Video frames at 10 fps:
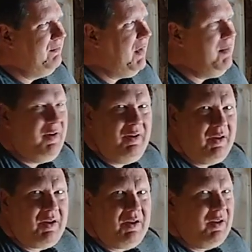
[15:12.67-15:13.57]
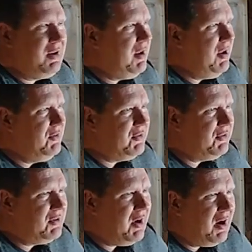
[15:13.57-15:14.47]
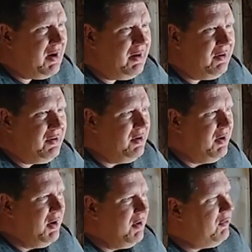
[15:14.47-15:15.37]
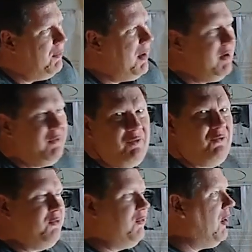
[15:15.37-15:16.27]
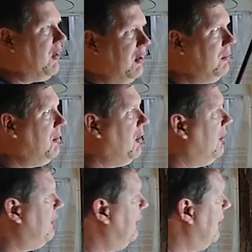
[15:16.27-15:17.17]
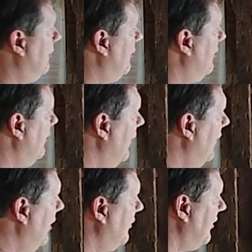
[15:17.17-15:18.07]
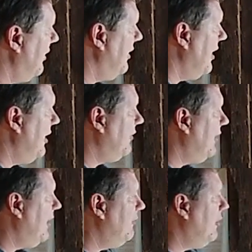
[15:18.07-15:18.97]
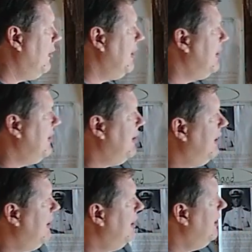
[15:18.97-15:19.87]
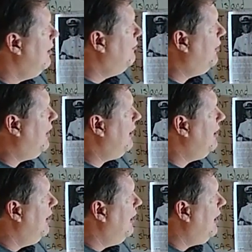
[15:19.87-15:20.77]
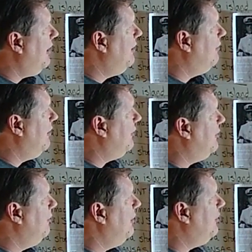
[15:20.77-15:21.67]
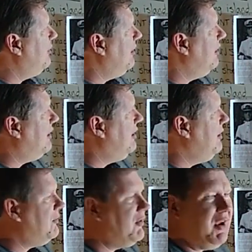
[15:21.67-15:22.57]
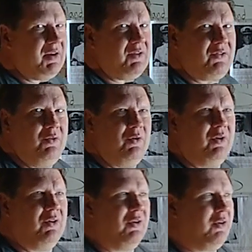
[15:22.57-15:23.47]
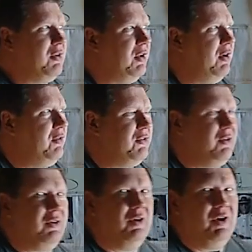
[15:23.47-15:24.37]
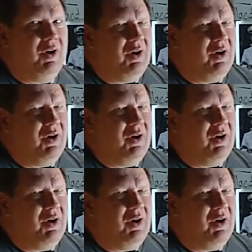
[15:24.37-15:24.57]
Maybe the kids are tired from having farmed all summer. That's a guess. I have no idea. But I think Western Michigan keeps that score a little closer